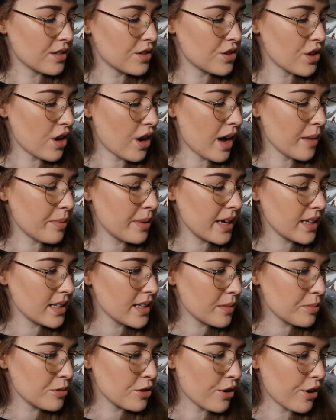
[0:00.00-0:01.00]
so I
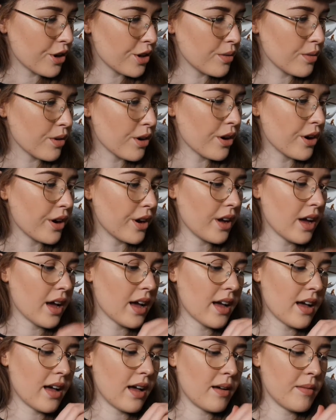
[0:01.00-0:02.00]
picked up Totoro.
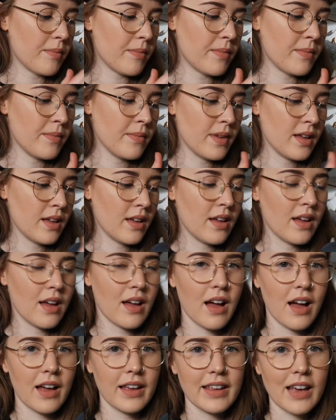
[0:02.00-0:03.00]

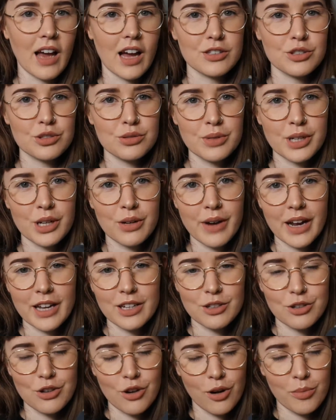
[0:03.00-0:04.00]
Yeah, I do
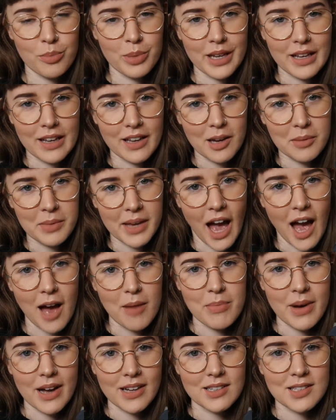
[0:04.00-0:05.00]
regret not picking up
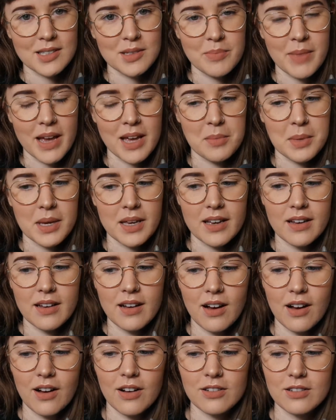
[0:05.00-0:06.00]
Cat Bus. Maybe
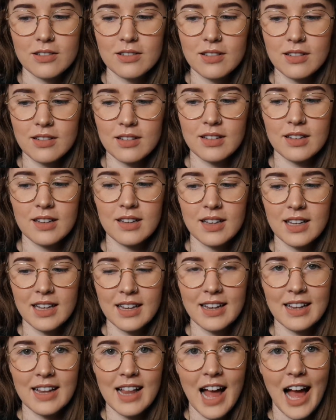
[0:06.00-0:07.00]
I'll
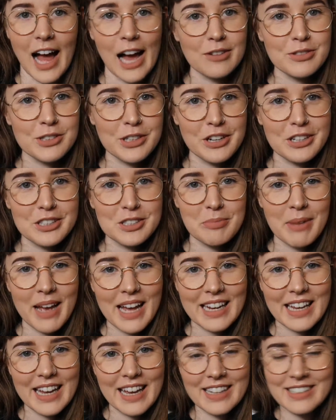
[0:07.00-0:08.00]
have to go to
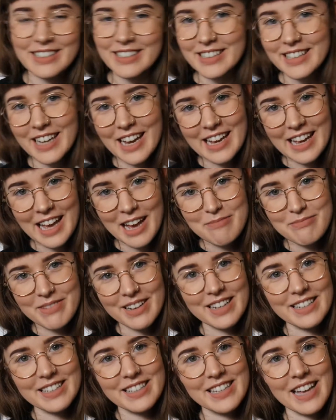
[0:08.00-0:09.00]
Japan again just to get Cat
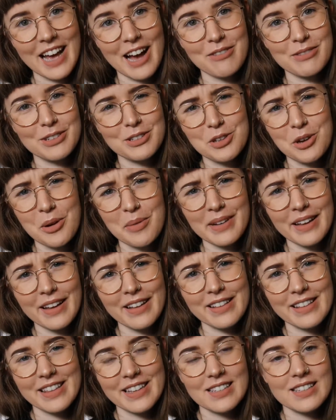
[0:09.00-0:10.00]
Bus, and so many
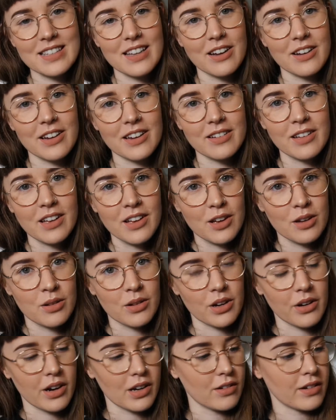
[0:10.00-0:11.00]
other things I
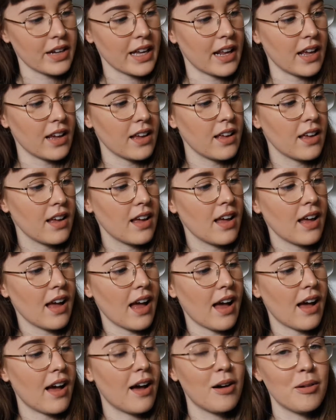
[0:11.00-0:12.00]
regret not getting.
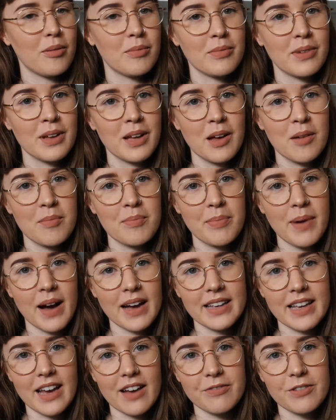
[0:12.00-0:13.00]

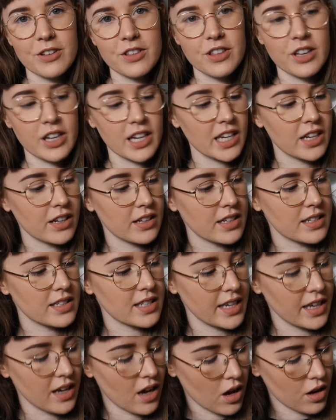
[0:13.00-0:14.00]
But yeah, for
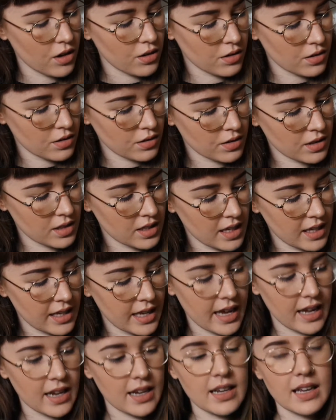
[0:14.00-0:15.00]
$30 he holds the
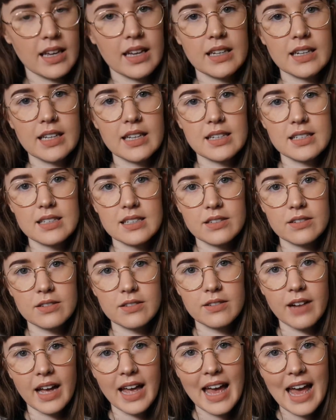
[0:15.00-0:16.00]
yen in his
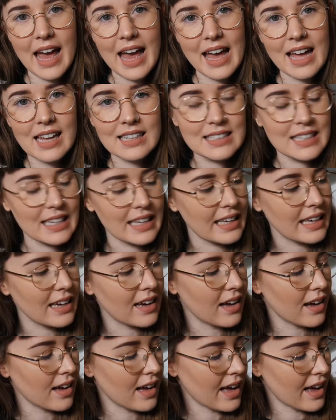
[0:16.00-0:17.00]
little hand here.
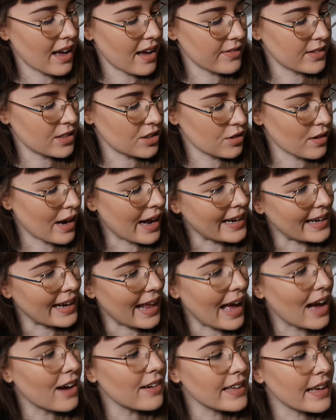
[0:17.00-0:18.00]
I haven't tried
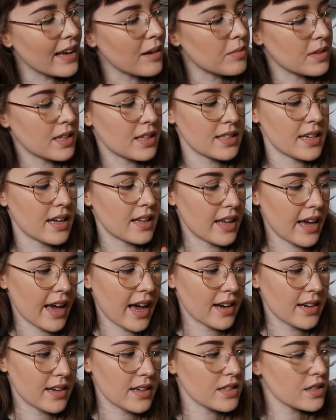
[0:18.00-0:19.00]
it out yet, but that's how they
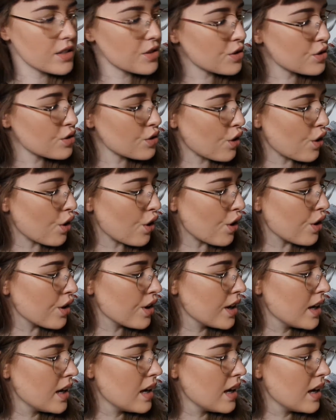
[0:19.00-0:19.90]
had it at the store.